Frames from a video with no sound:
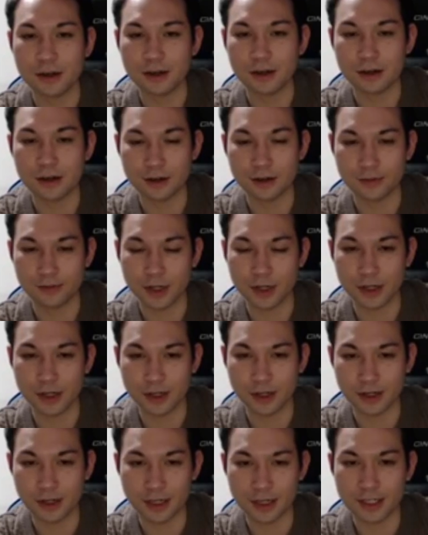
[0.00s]
are
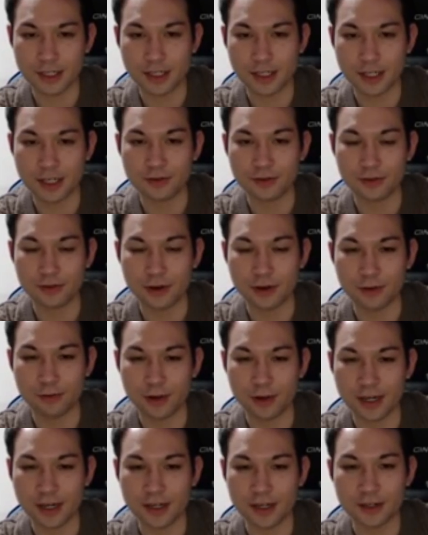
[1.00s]
a good exchange for
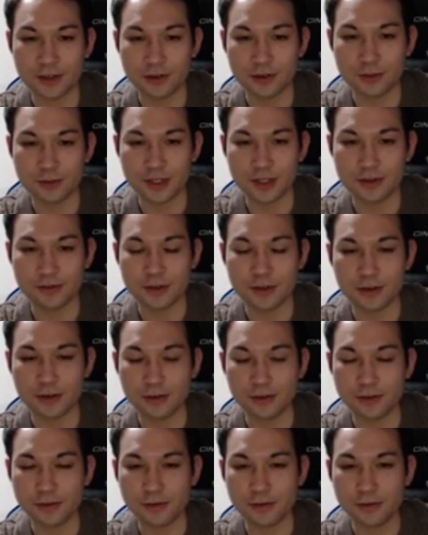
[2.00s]
white in terms of
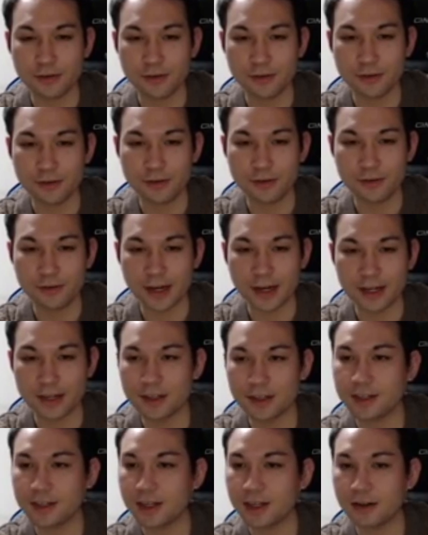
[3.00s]
the fight
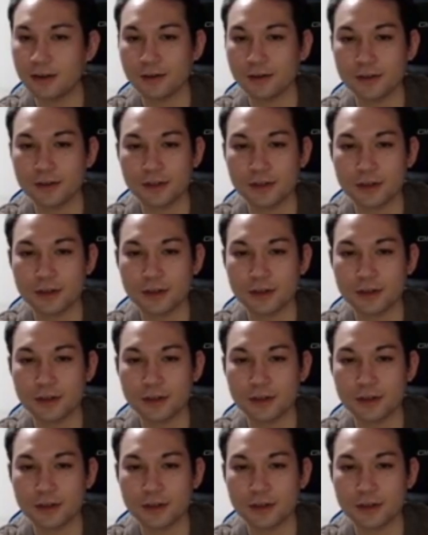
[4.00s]
in the center.